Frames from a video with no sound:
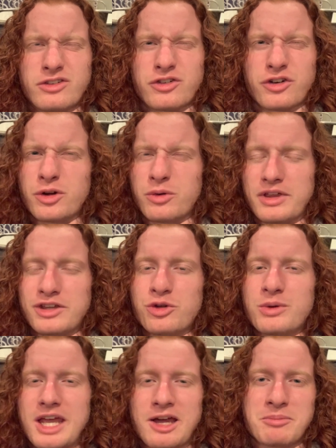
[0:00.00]
true, like, you
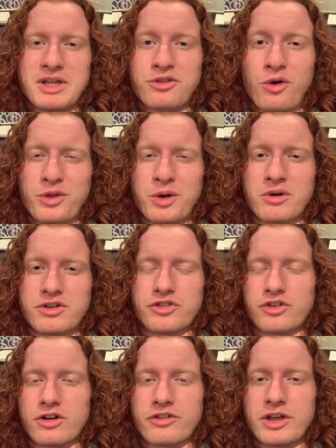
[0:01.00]
can't be the only one
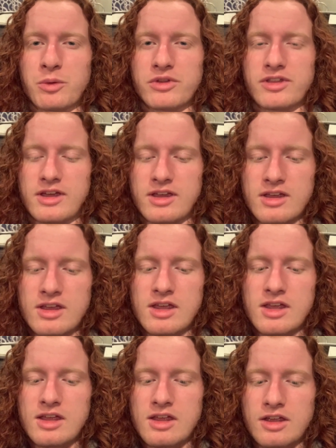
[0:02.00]
struggling with it.
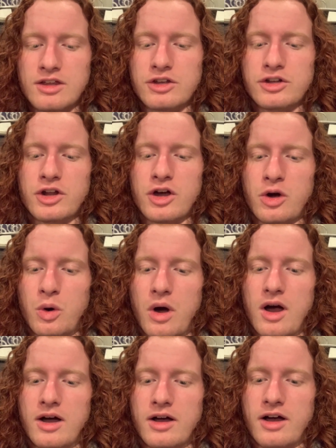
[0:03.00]
You know,
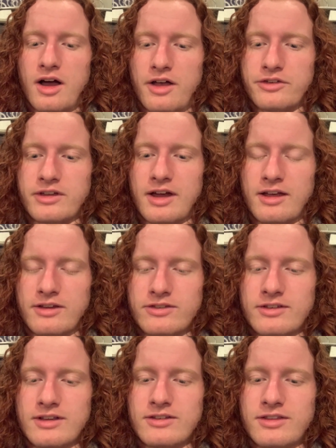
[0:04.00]
us guys
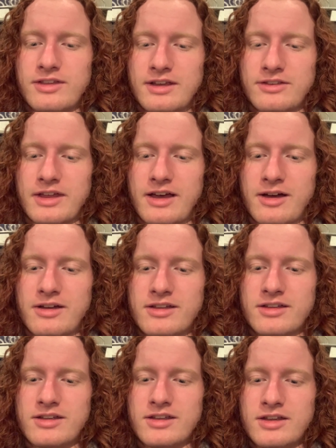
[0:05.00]
tend to think that,
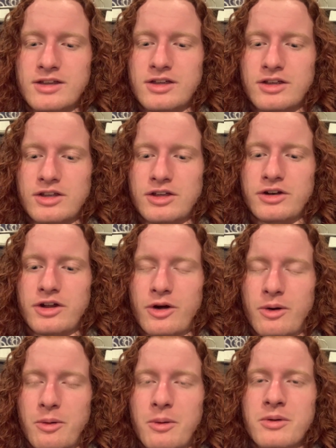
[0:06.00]
you
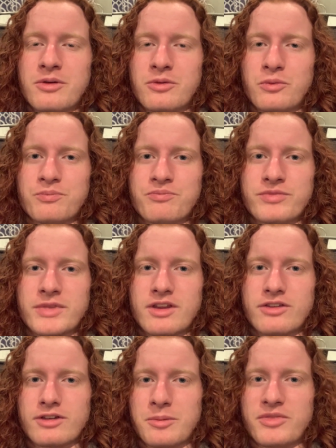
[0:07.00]
know,
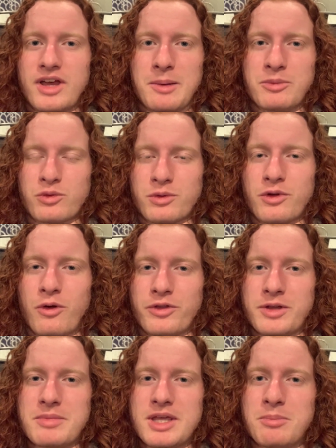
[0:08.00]
sometimes we're the
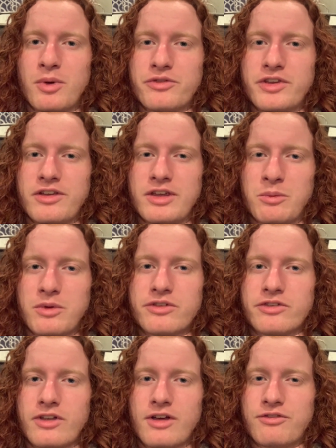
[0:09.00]
only people dealing with
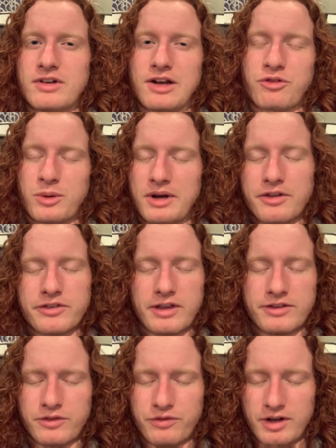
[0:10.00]
stuff and everyone else
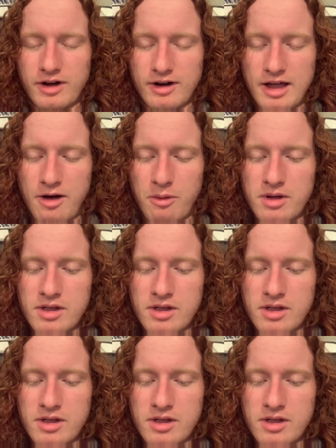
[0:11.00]
has it figured out.